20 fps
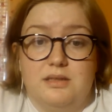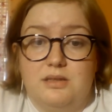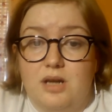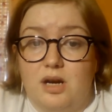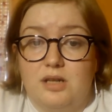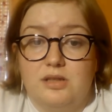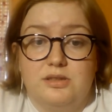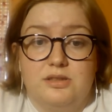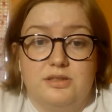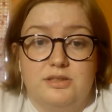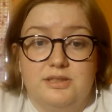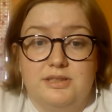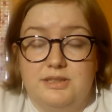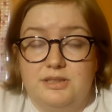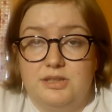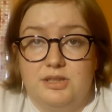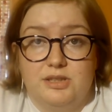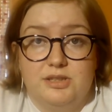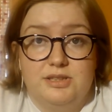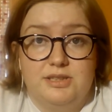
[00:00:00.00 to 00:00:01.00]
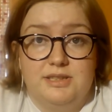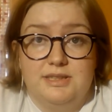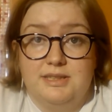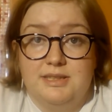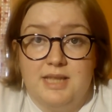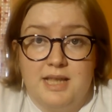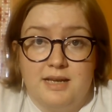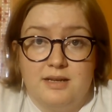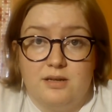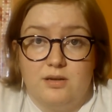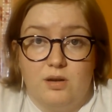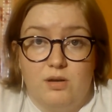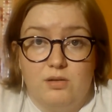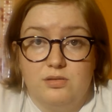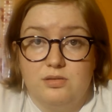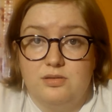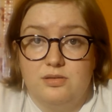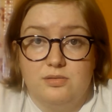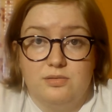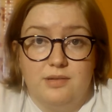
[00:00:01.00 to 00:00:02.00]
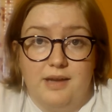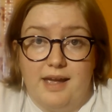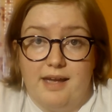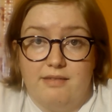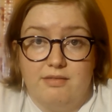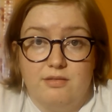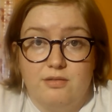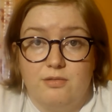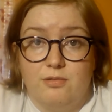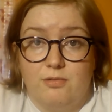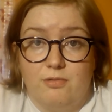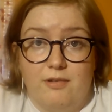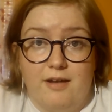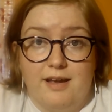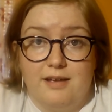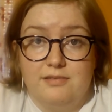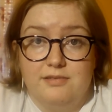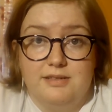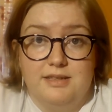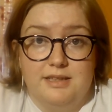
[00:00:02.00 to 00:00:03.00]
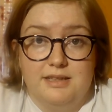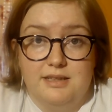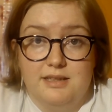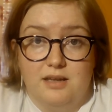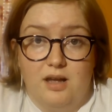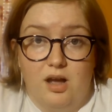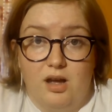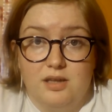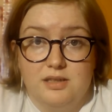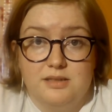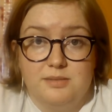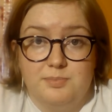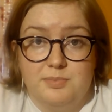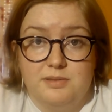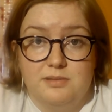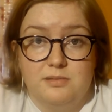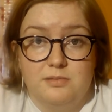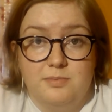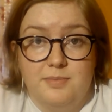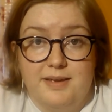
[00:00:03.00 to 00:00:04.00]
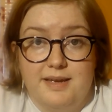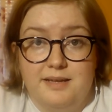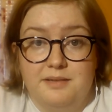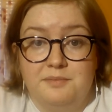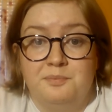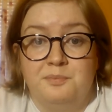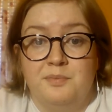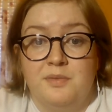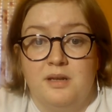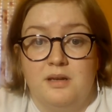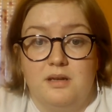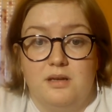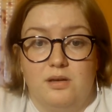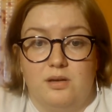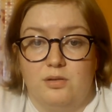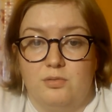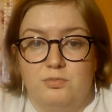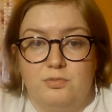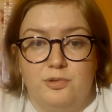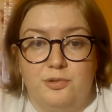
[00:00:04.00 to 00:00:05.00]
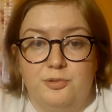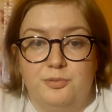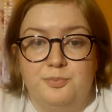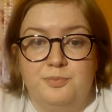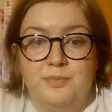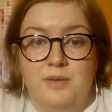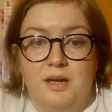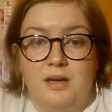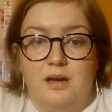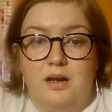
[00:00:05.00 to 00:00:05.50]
doctors and nurses that are also gathered around in the hospital bed or room,